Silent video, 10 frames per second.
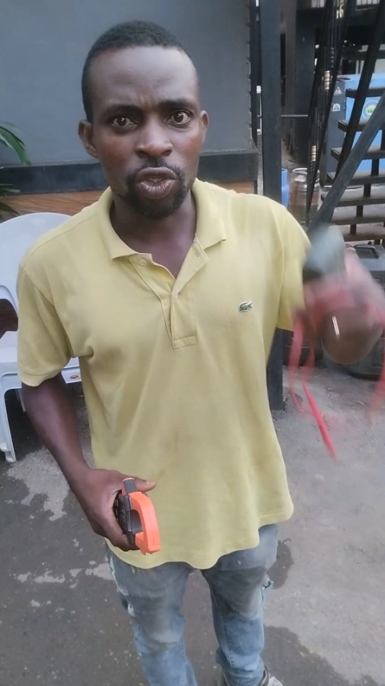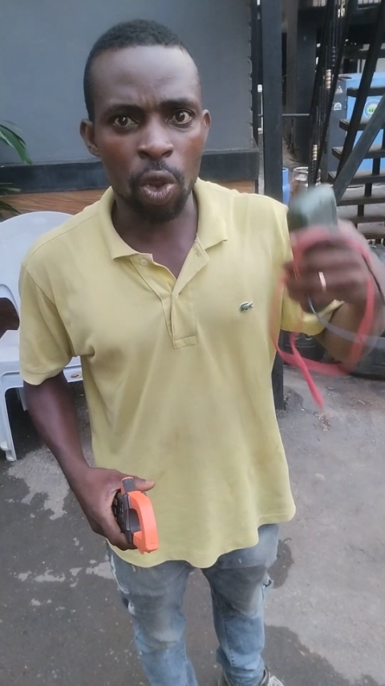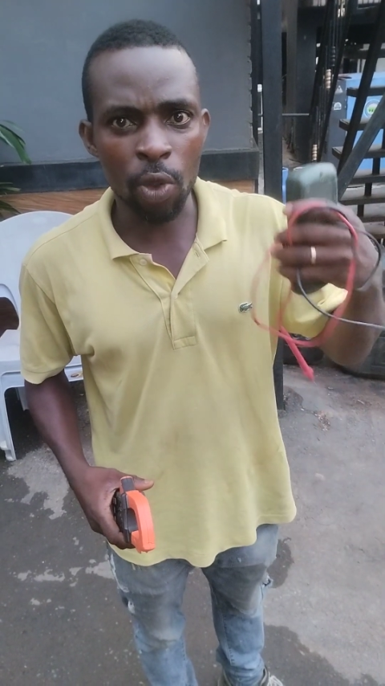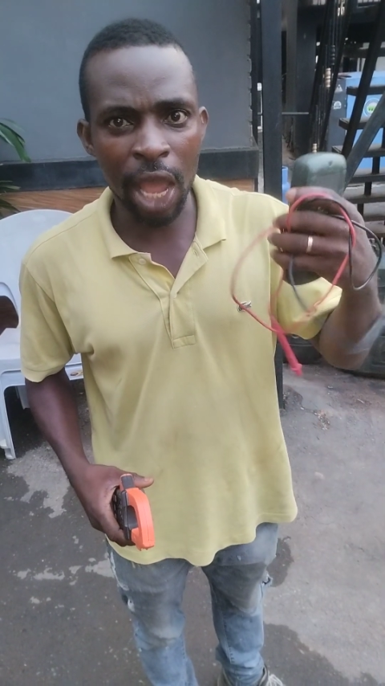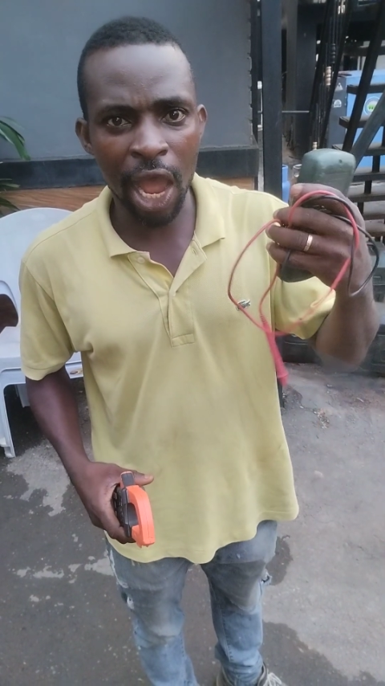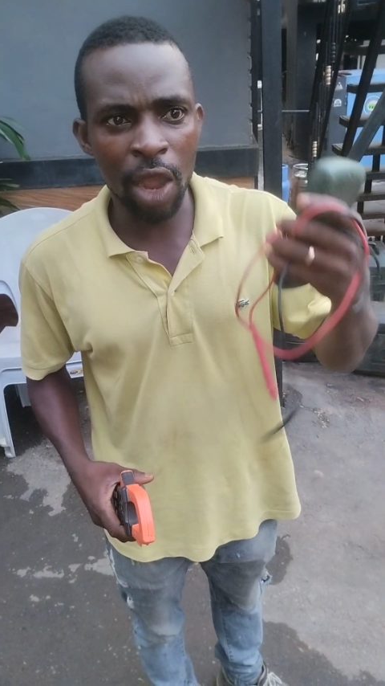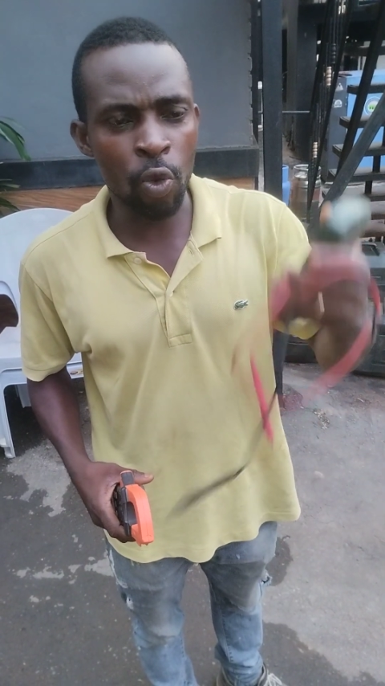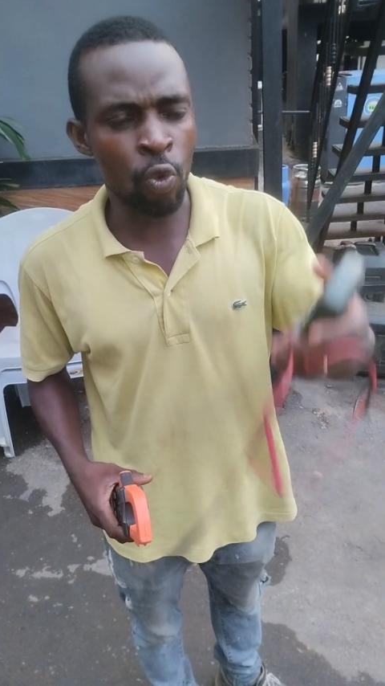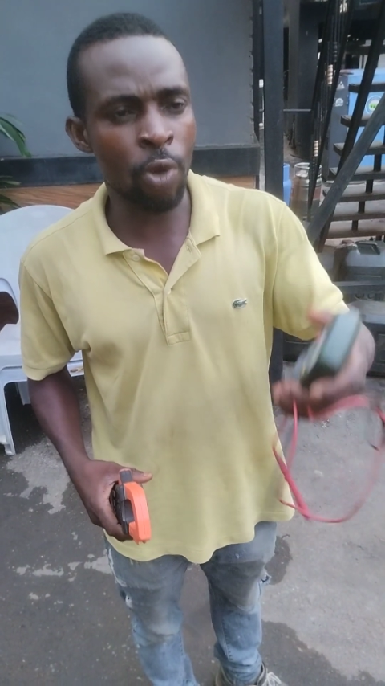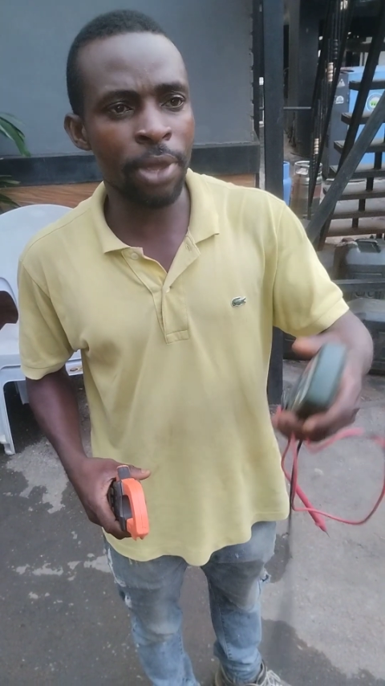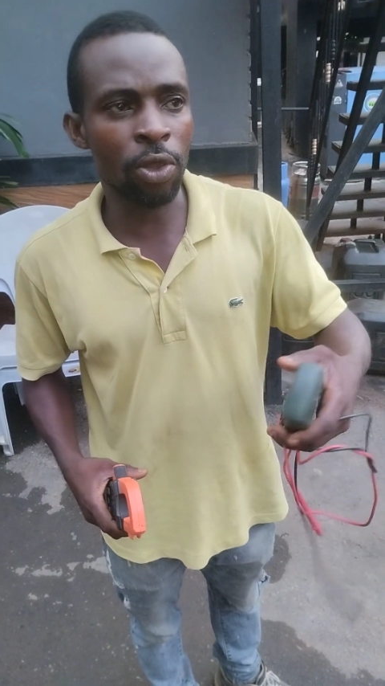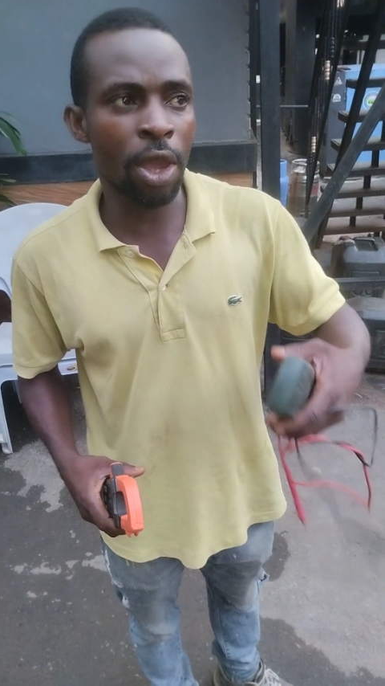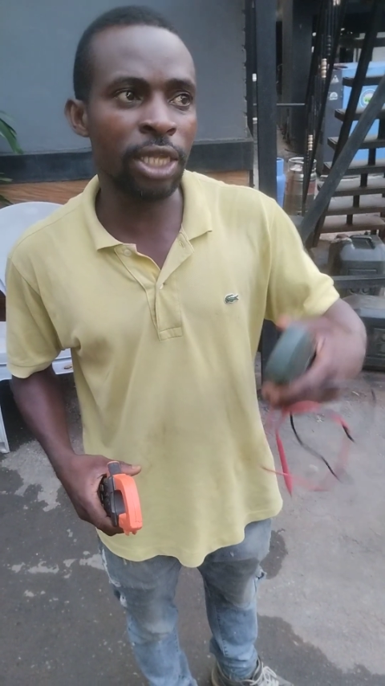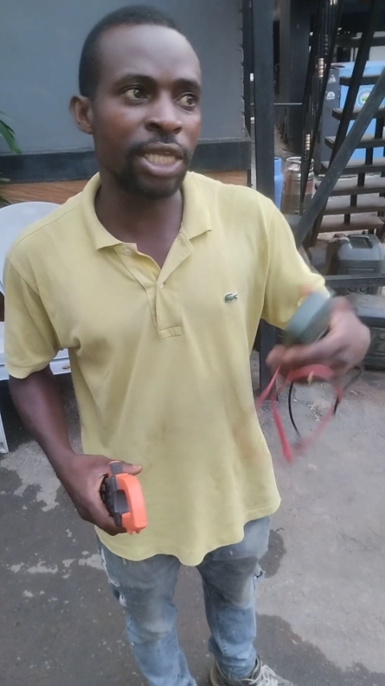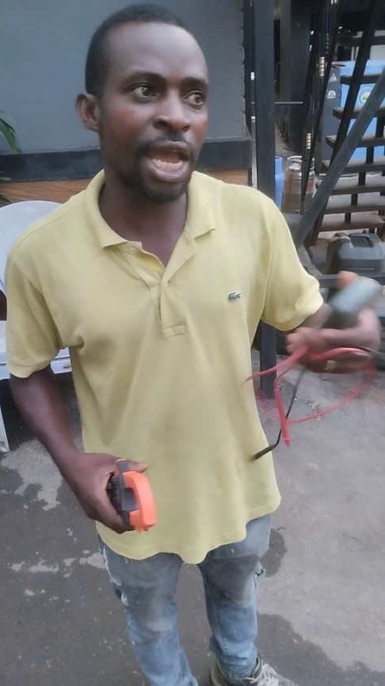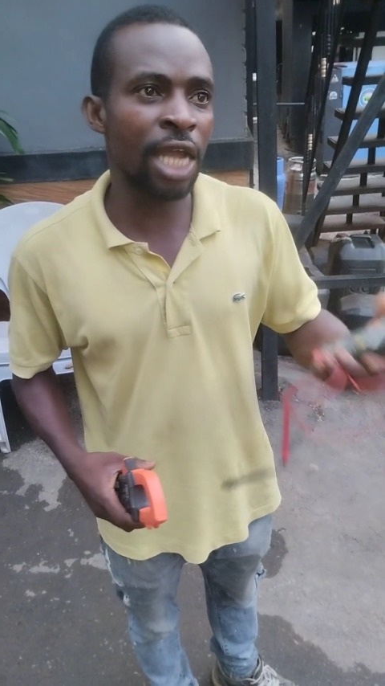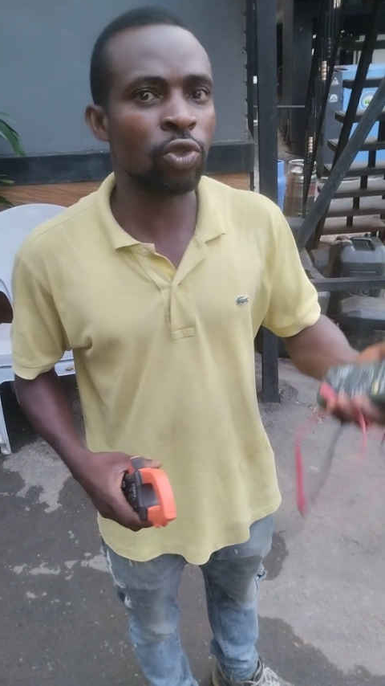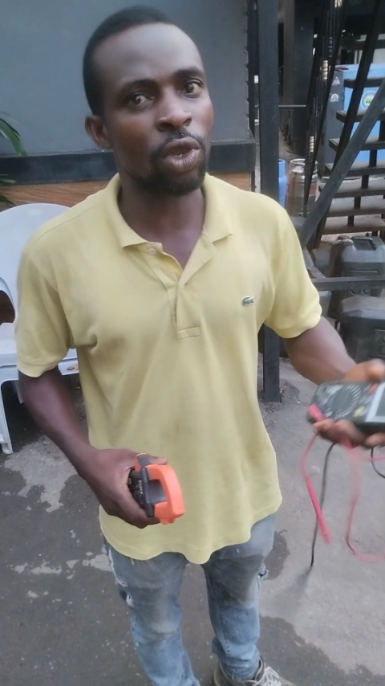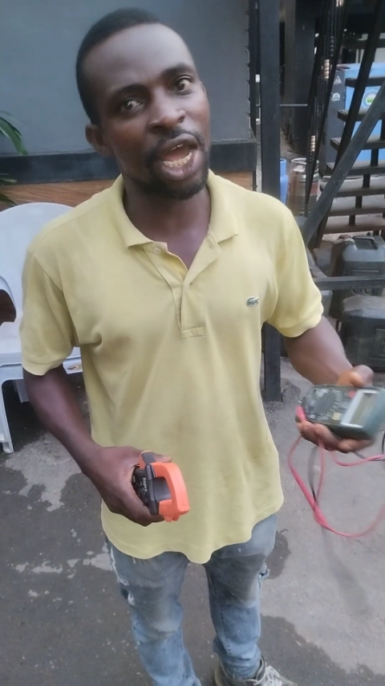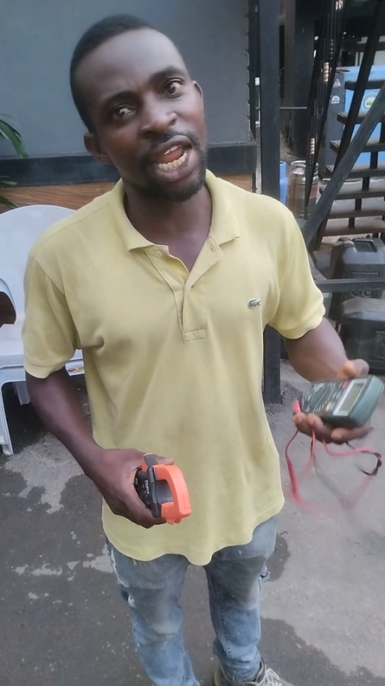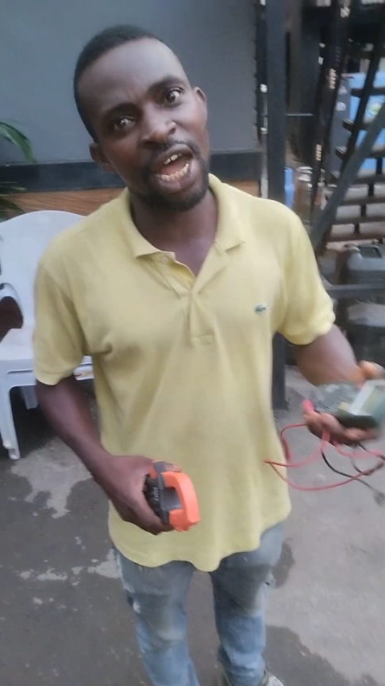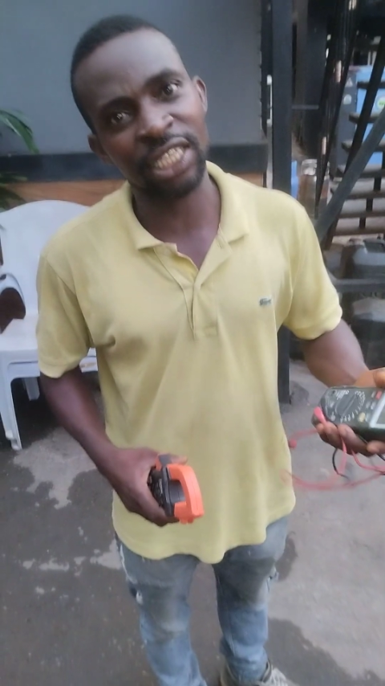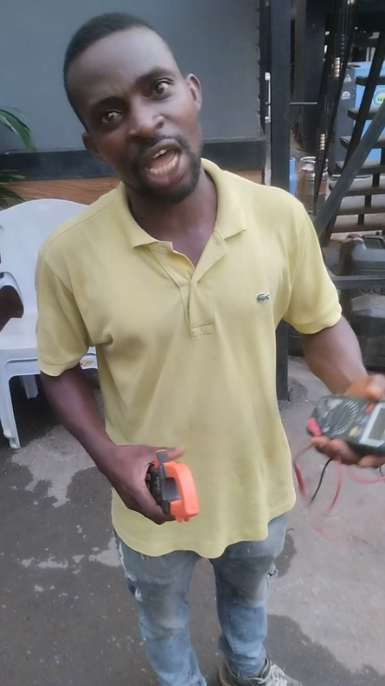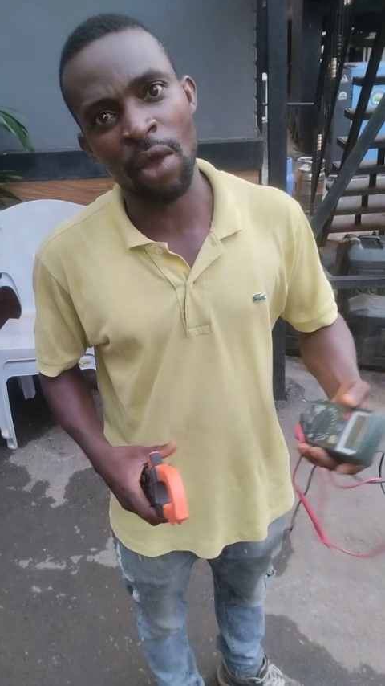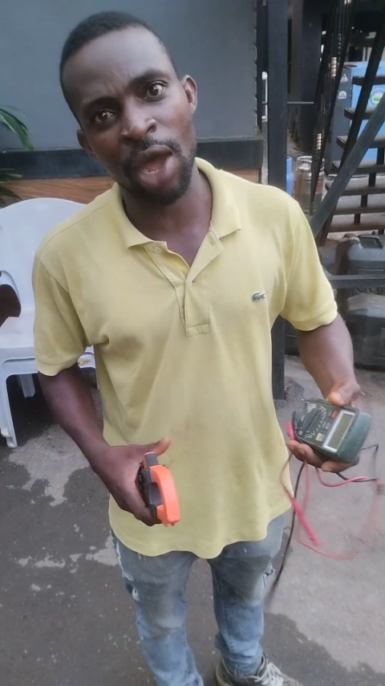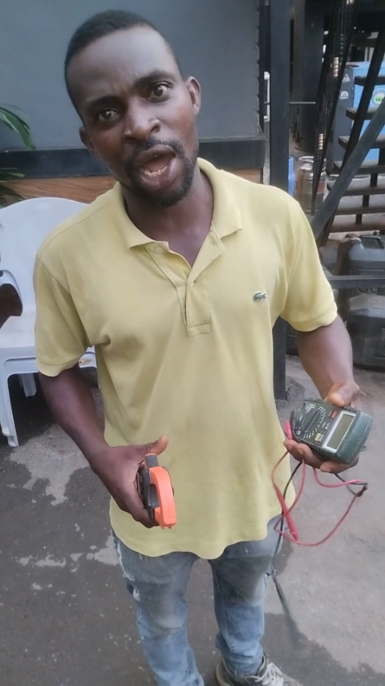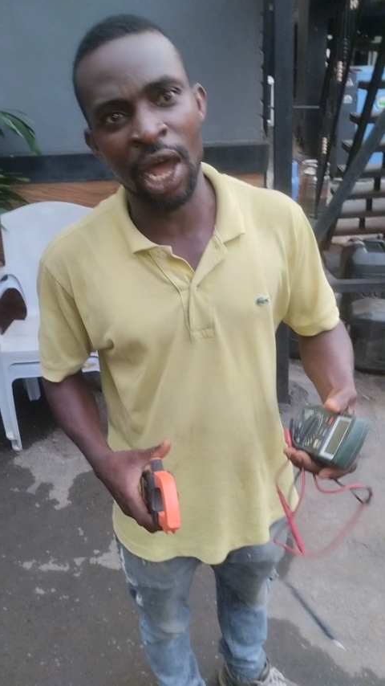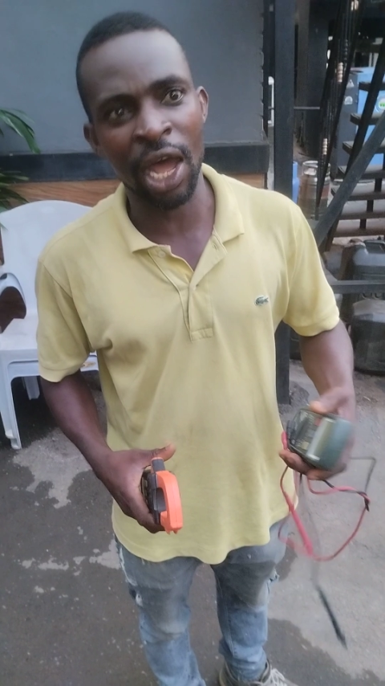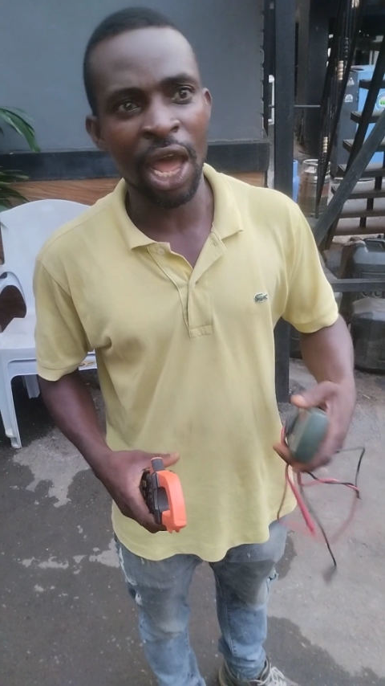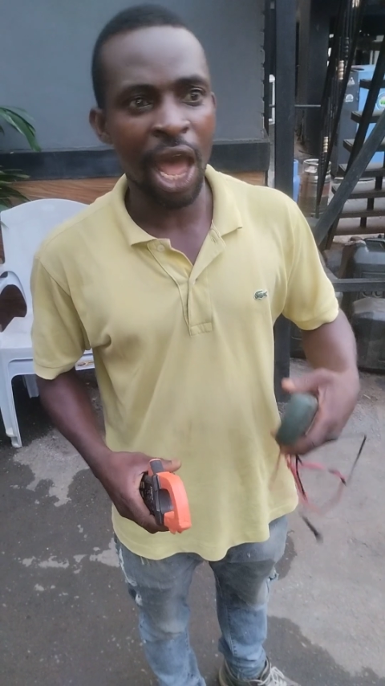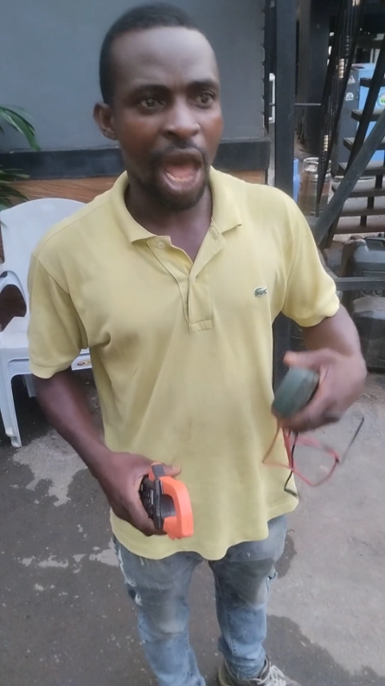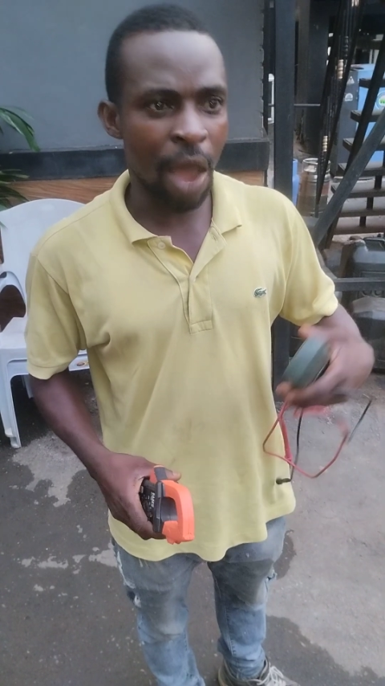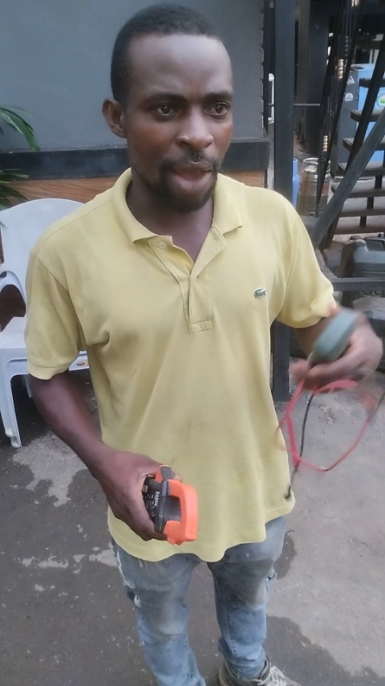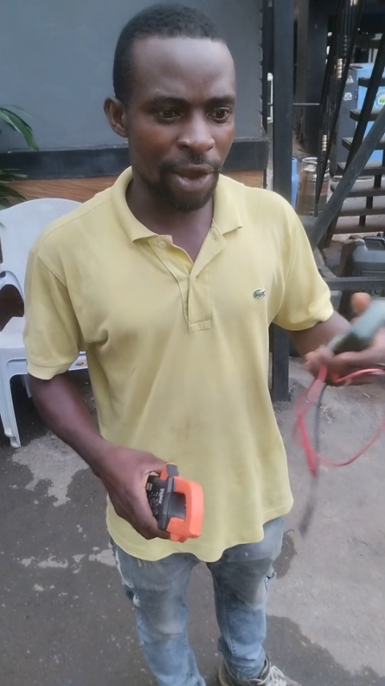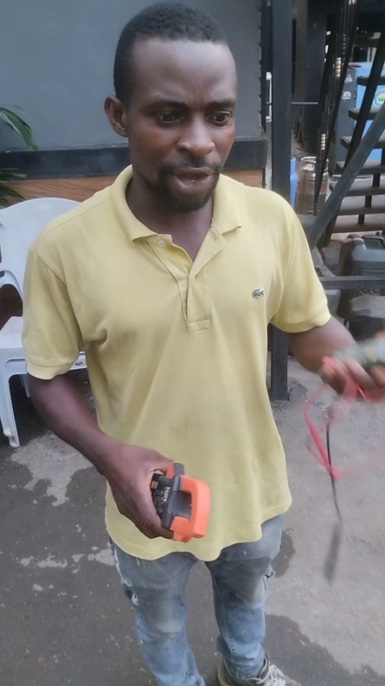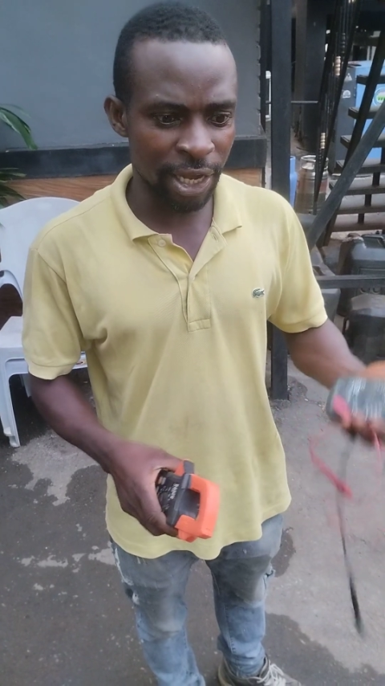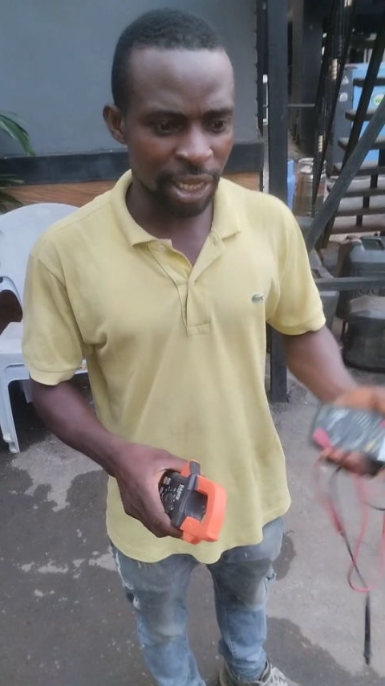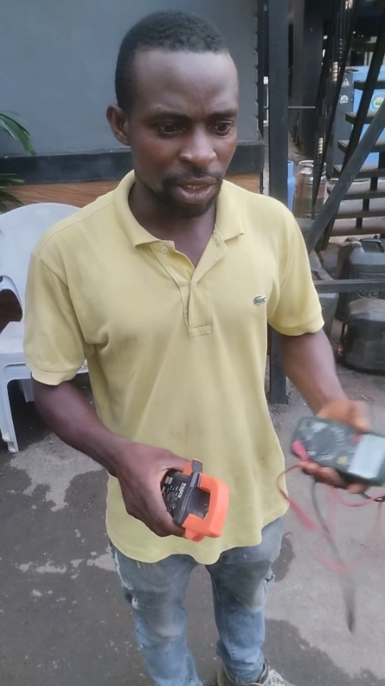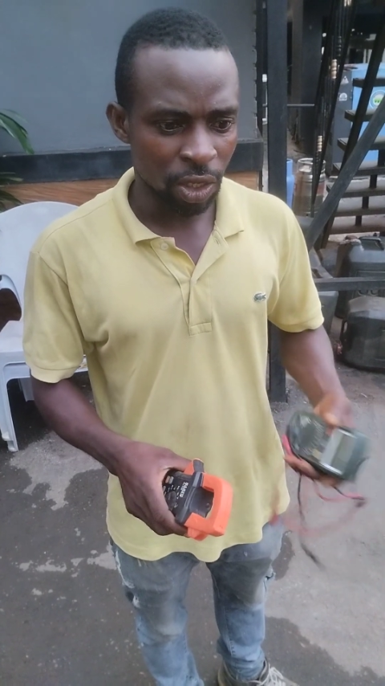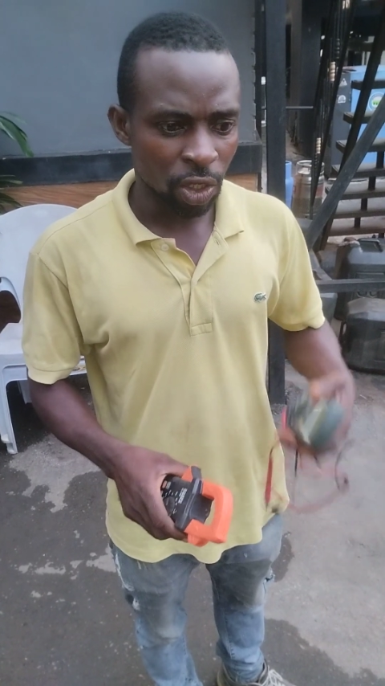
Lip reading: So we'll be going there to carry out our reading.